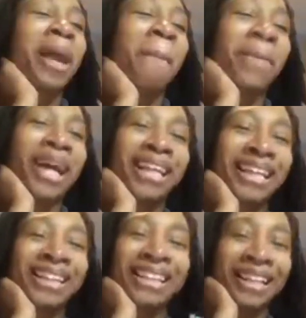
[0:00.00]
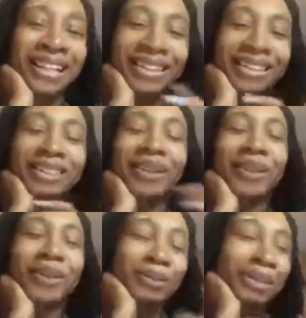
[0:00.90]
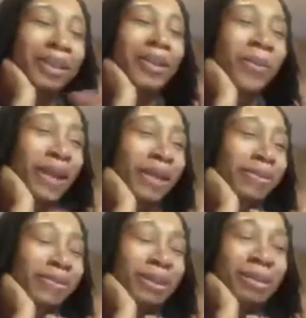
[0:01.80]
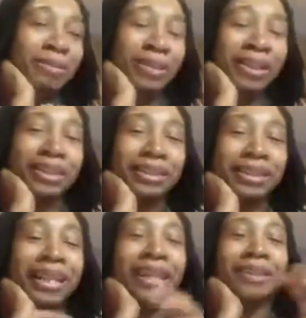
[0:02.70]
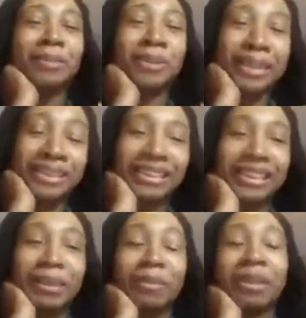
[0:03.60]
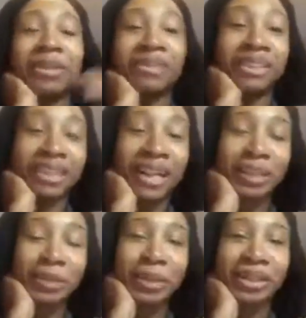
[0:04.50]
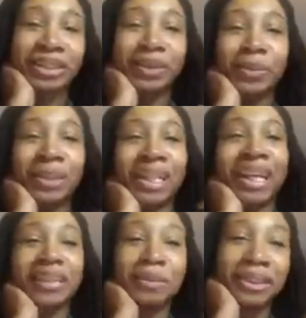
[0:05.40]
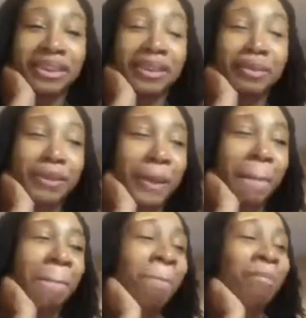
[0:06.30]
But I cannot, get away from God's presence and the benefits of God's presence and what God's presence brings.